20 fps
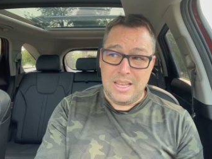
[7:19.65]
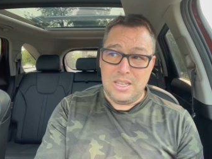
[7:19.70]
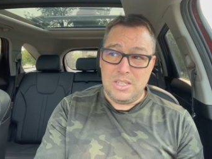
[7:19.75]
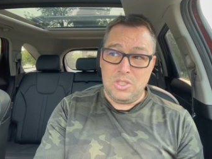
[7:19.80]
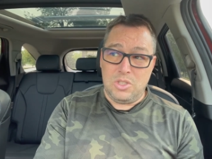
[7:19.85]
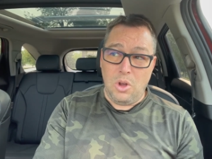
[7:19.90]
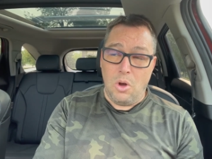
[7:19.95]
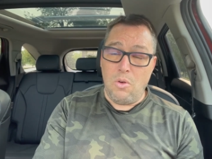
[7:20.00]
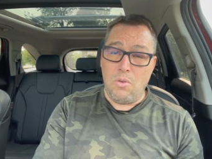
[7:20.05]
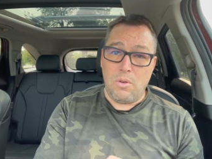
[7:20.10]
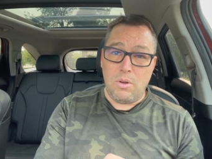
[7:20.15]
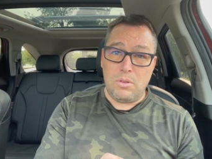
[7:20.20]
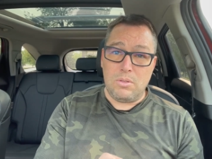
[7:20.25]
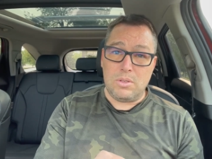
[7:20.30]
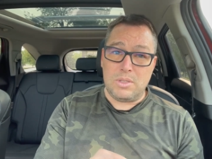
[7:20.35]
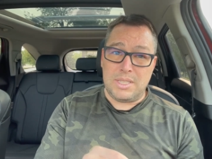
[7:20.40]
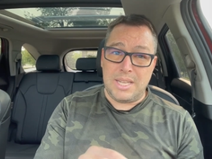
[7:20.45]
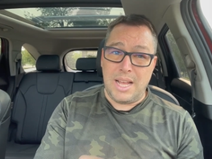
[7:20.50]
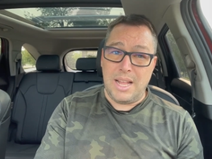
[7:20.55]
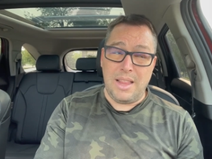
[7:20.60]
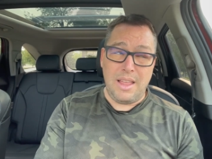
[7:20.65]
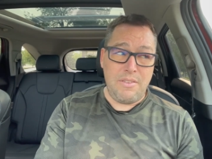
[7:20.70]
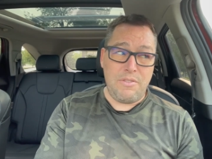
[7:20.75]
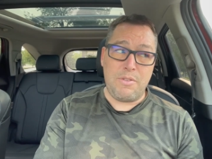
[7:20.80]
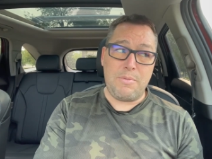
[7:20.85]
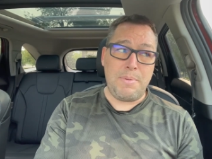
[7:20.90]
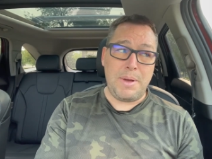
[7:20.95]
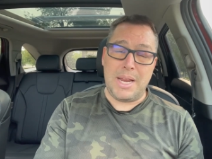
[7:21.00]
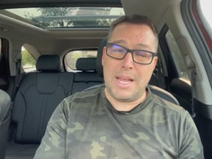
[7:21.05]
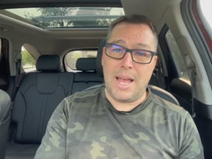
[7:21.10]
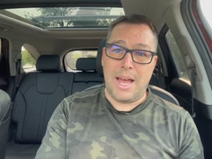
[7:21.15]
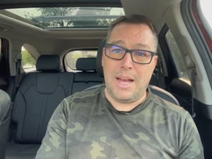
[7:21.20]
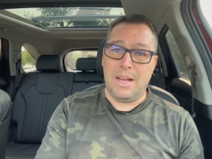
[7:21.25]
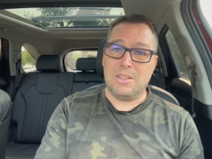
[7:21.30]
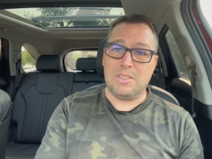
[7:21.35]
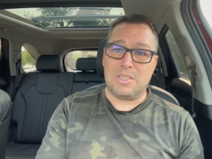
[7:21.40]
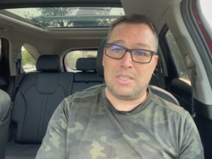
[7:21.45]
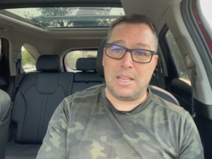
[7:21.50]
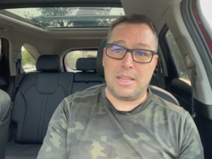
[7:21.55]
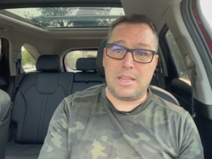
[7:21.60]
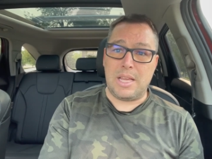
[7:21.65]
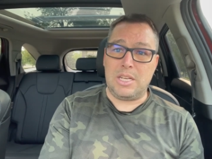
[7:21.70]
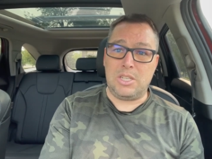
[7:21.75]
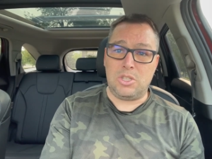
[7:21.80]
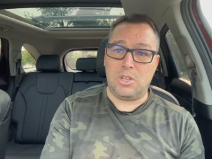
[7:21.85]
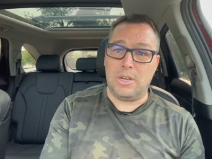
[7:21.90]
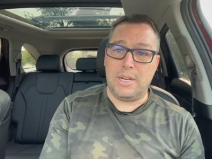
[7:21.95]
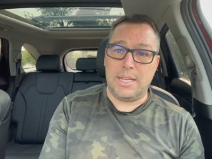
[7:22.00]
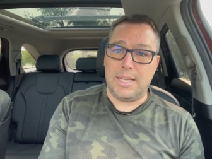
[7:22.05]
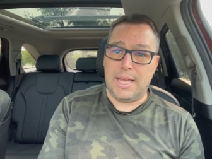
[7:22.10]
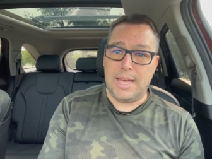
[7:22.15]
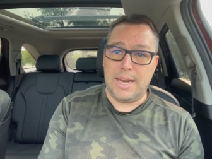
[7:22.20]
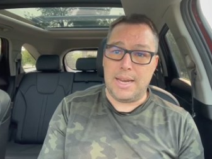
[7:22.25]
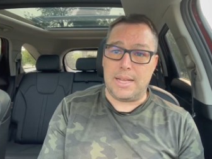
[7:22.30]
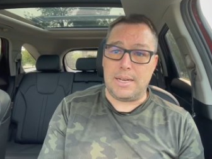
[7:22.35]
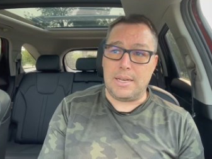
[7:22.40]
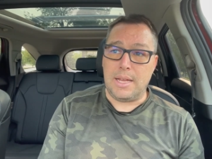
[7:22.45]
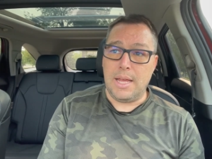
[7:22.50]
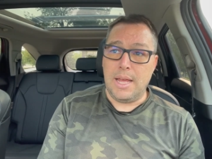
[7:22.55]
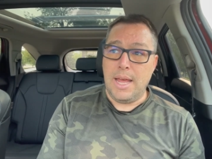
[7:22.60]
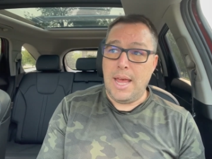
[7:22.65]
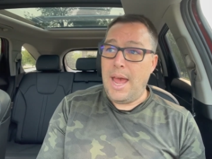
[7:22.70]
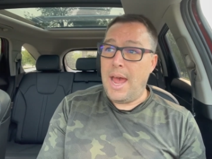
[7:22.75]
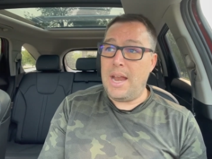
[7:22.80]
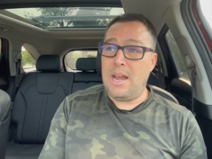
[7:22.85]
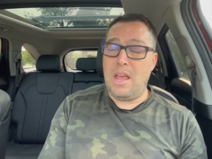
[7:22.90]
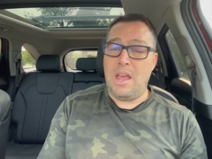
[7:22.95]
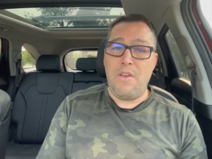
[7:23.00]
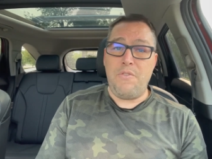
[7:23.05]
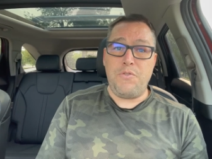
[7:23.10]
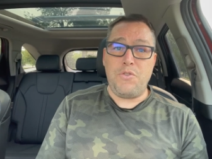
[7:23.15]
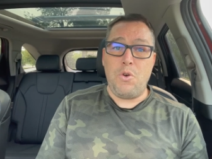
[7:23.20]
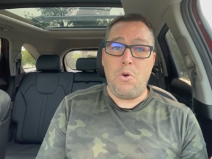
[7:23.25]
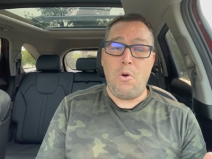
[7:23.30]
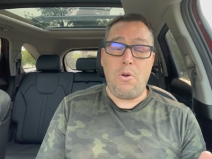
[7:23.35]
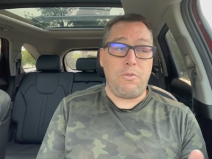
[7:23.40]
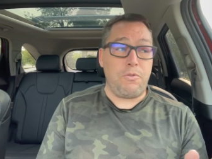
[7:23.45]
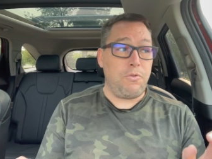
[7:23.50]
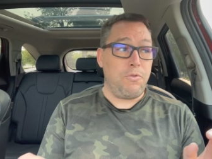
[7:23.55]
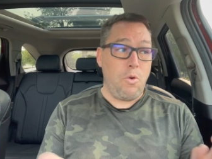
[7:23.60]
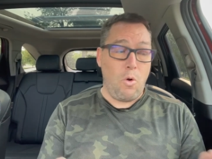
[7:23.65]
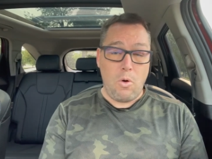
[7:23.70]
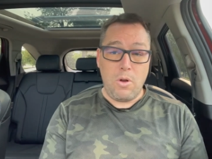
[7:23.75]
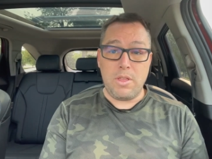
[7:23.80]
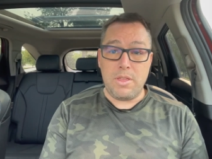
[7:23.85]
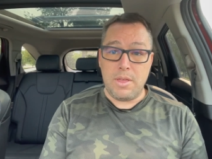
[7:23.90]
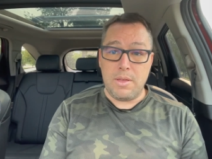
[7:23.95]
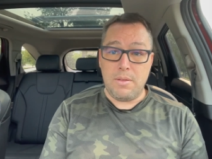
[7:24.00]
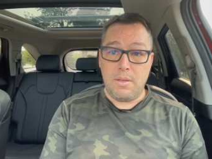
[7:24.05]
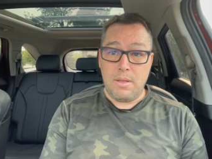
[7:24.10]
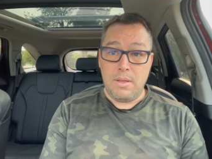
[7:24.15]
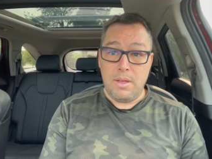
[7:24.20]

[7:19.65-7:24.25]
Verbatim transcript: don't tell everybody else that they shouldn't get it. And if you're for the